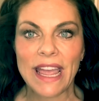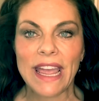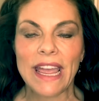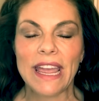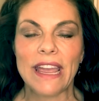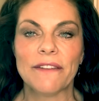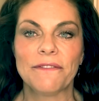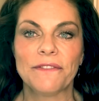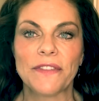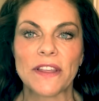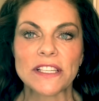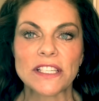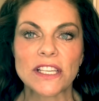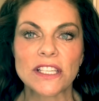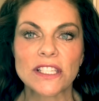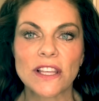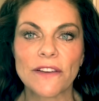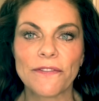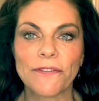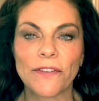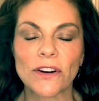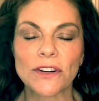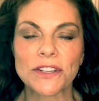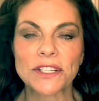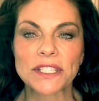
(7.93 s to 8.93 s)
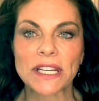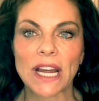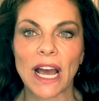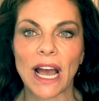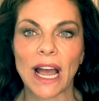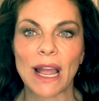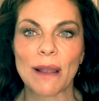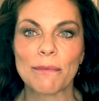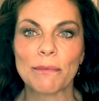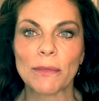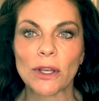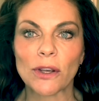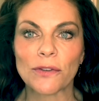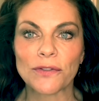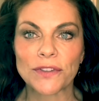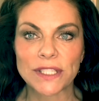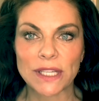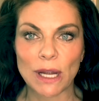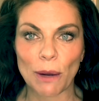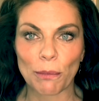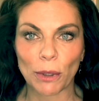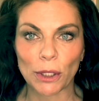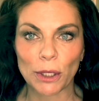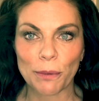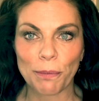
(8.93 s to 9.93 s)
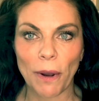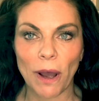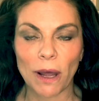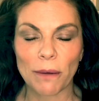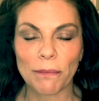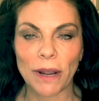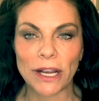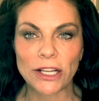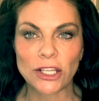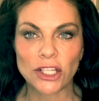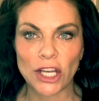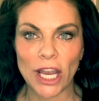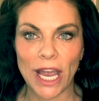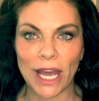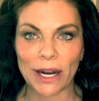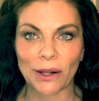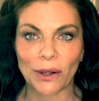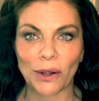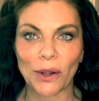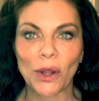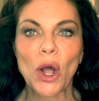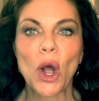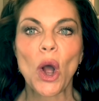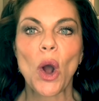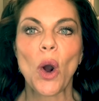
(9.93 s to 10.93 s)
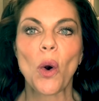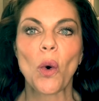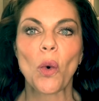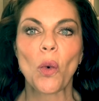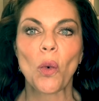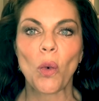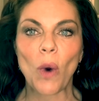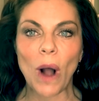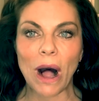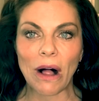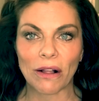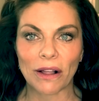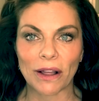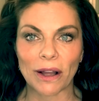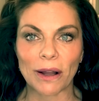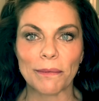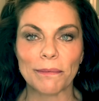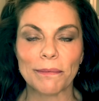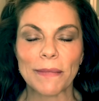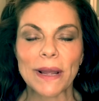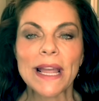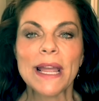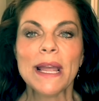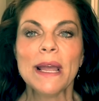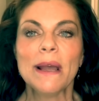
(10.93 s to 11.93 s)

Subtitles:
If this is the first time you've stumbled upon my channel, welcome.